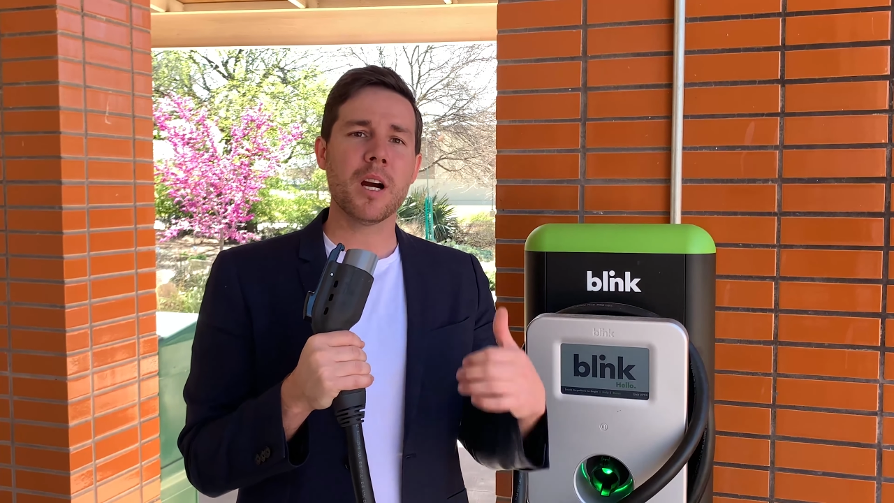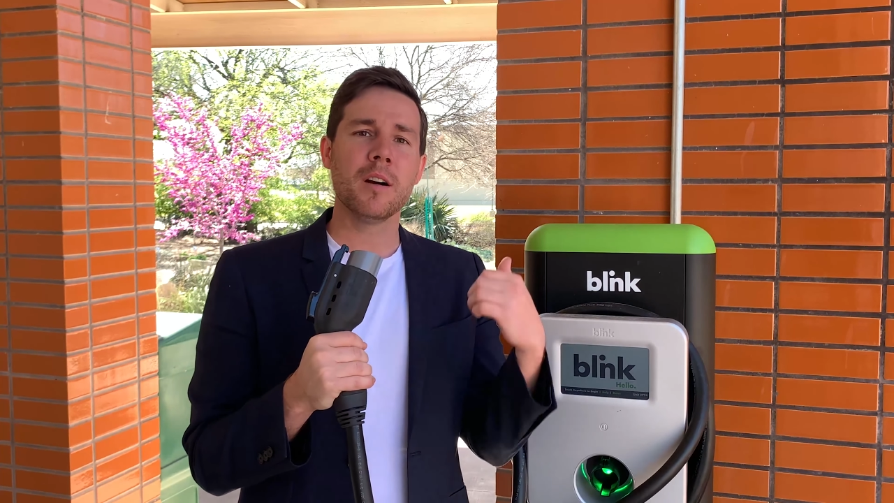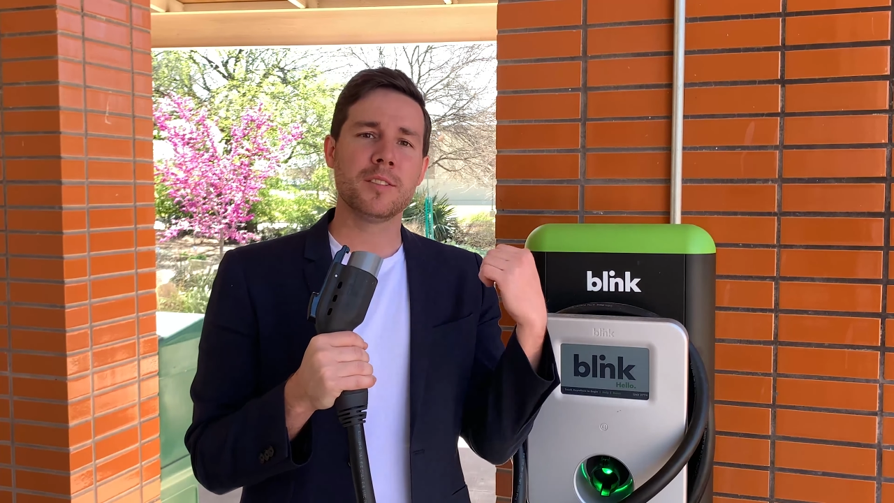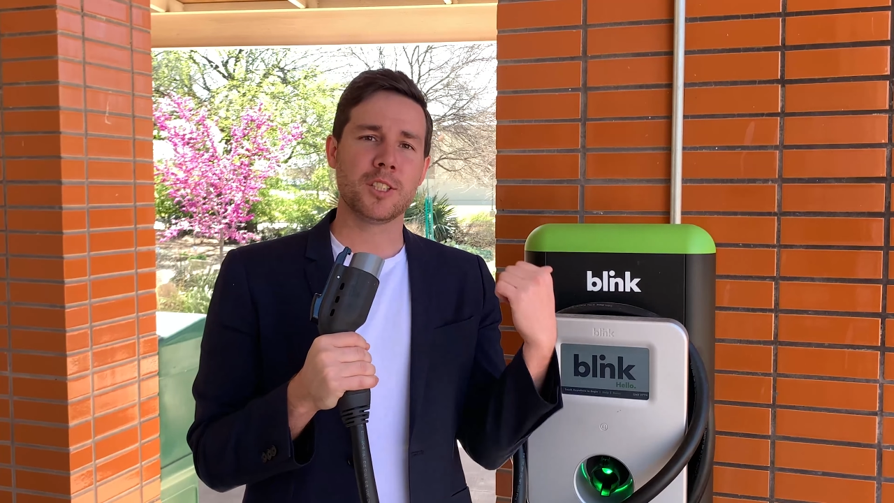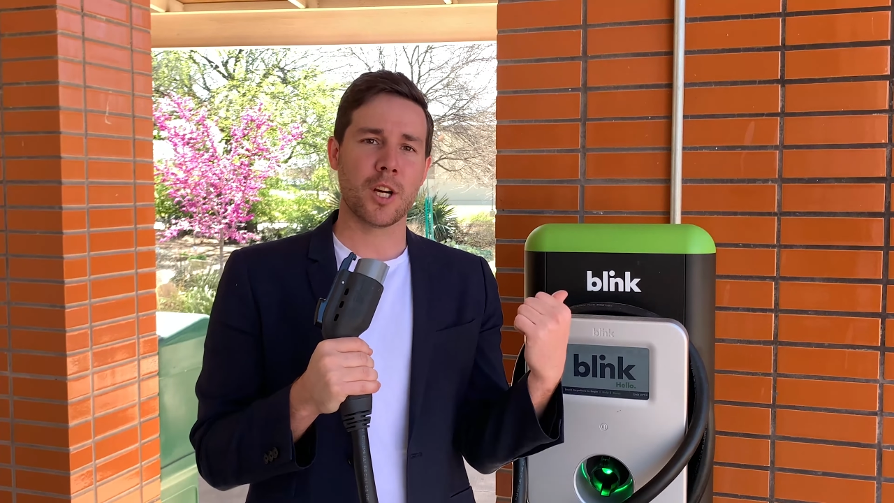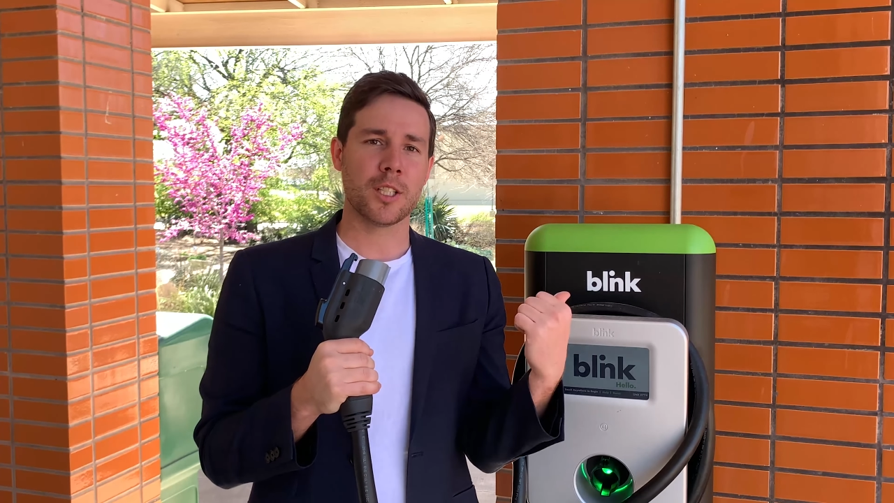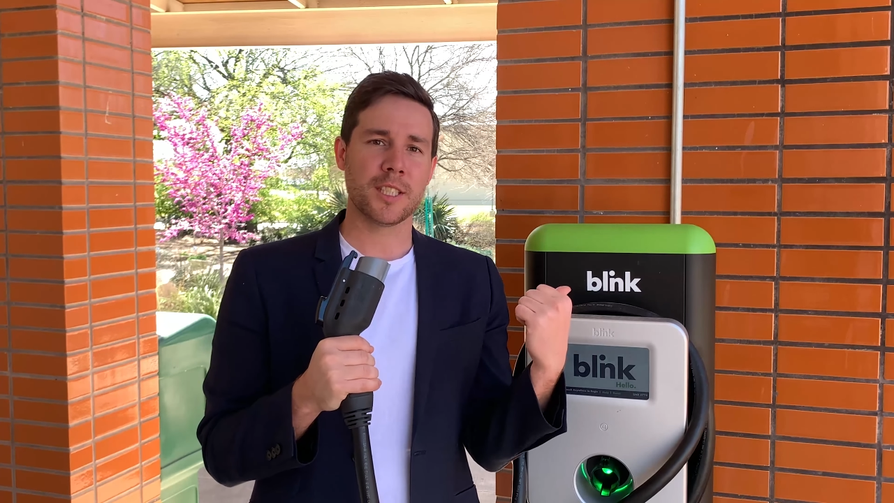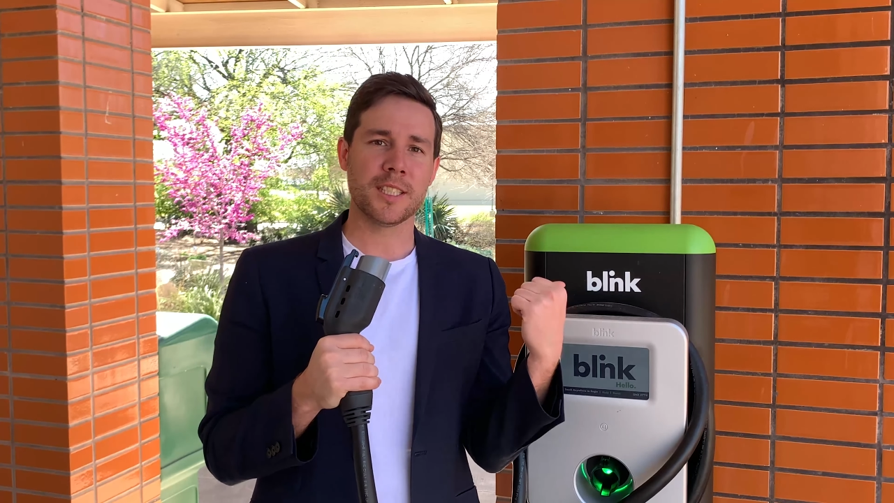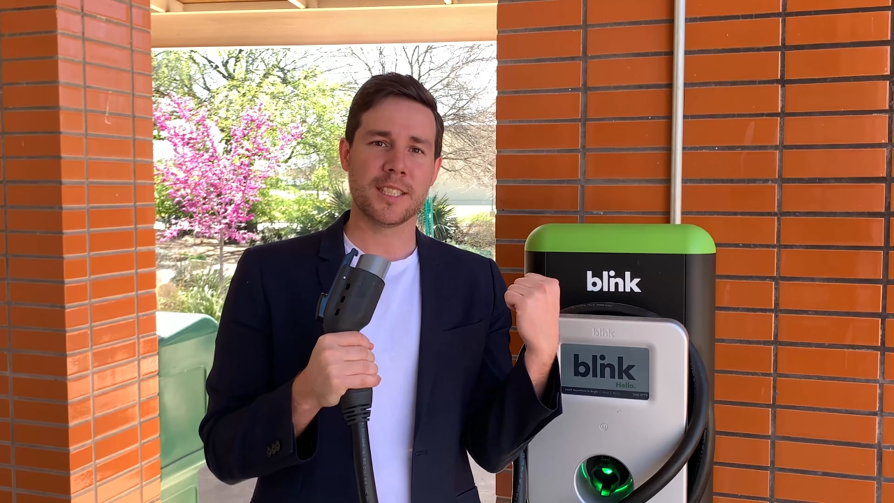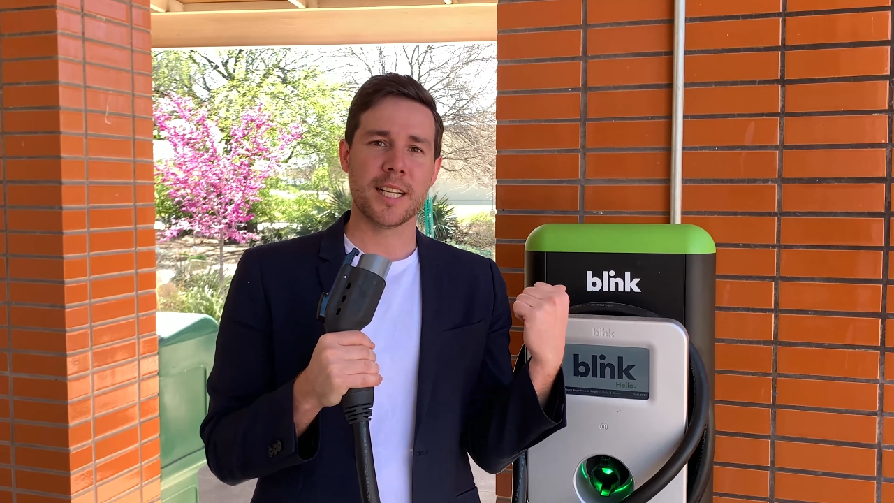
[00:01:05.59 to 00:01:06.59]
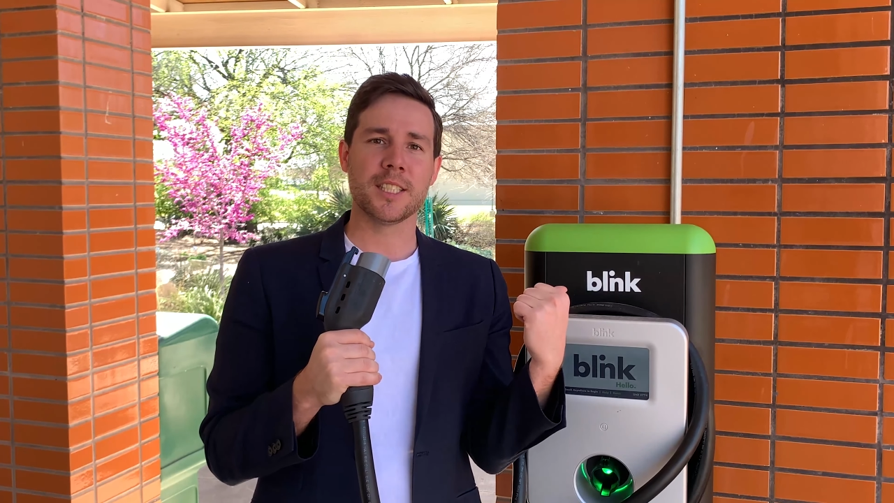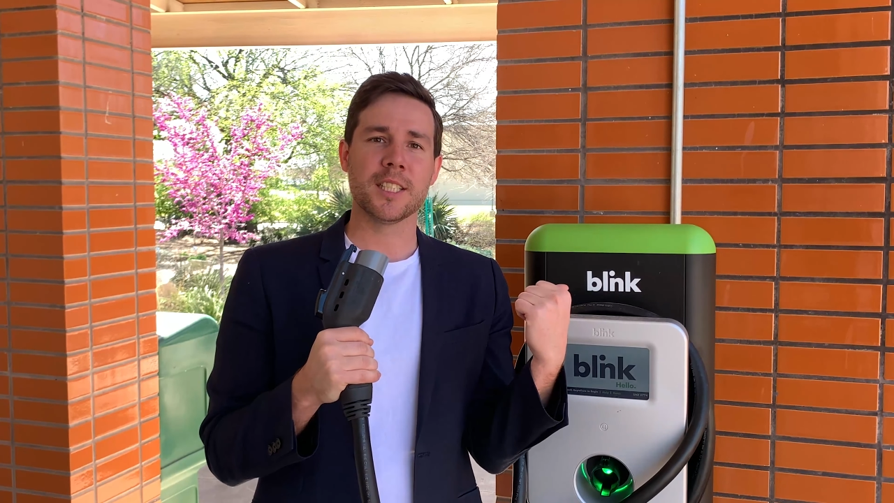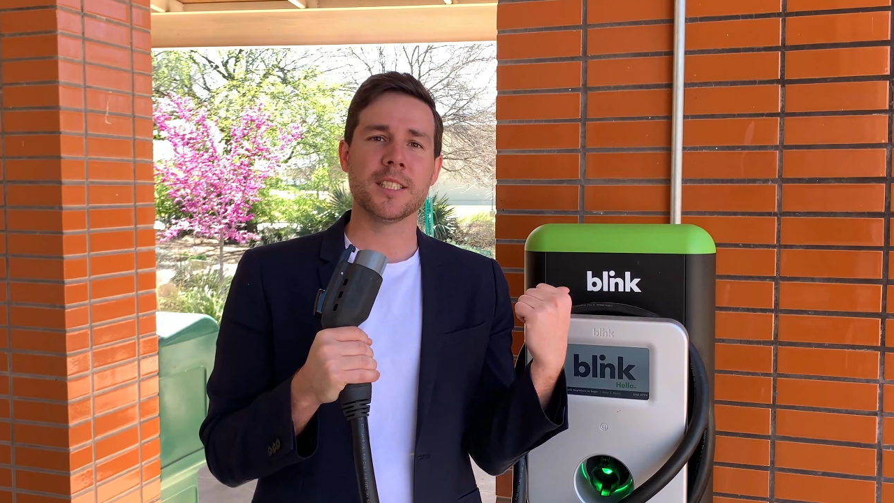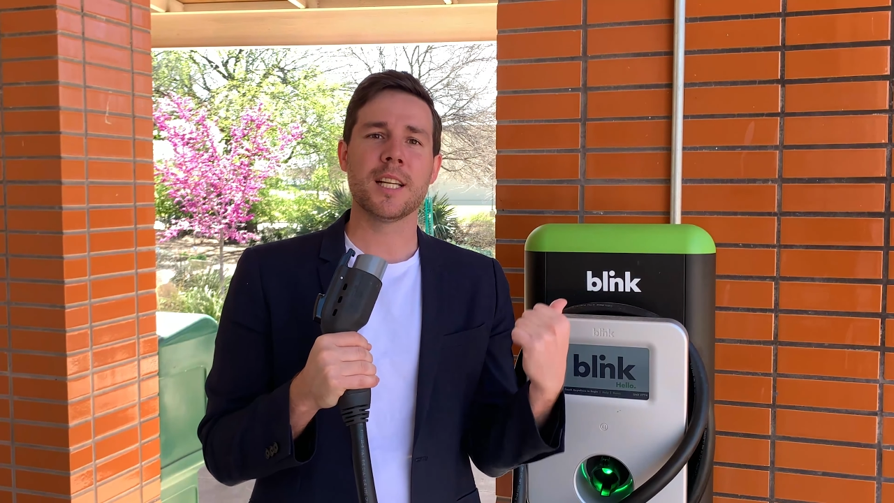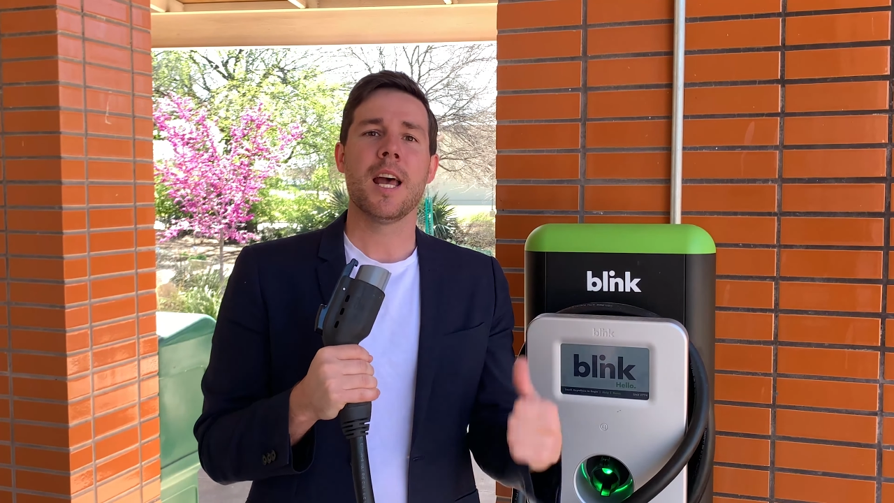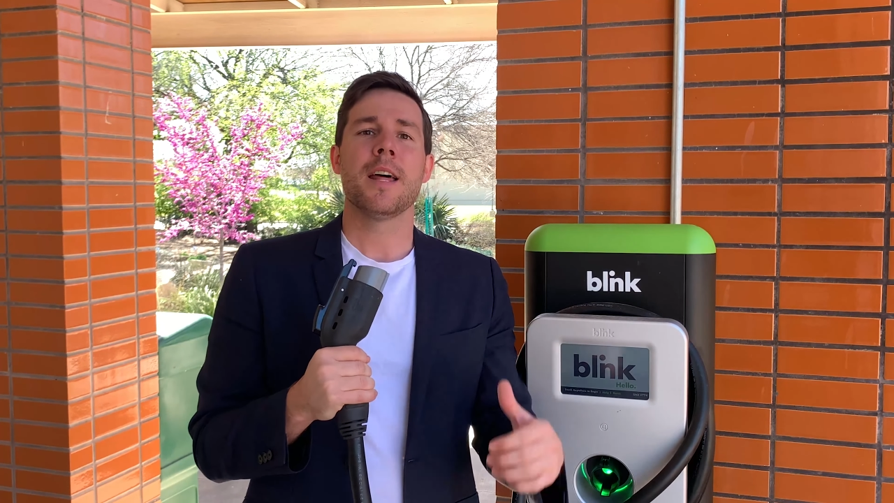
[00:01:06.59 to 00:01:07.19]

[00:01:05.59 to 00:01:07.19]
of charging stations